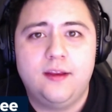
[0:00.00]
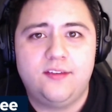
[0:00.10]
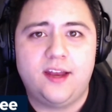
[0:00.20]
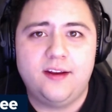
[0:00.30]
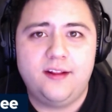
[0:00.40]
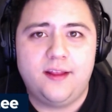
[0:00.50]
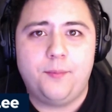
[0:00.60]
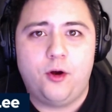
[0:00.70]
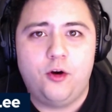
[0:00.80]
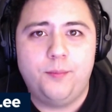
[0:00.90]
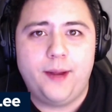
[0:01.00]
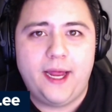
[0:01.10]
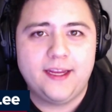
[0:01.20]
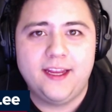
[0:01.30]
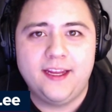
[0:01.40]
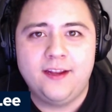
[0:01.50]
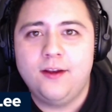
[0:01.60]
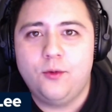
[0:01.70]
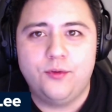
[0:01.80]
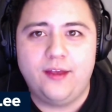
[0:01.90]
sending them home packing
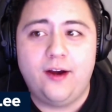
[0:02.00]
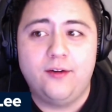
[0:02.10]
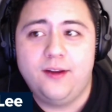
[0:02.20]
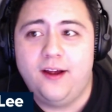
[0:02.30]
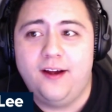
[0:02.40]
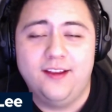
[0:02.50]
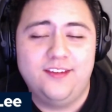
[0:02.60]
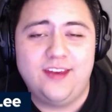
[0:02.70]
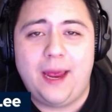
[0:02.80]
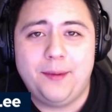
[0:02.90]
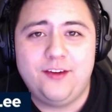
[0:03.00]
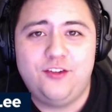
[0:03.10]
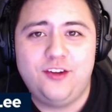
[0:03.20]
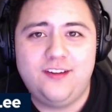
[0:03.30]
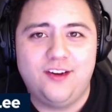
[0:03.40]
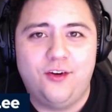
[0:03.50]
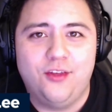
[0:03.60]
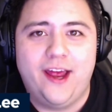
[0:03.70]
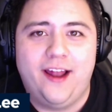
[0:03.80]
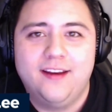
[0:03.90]
without zapping sheets and
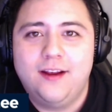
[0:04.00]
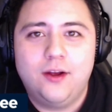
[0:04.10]
all that.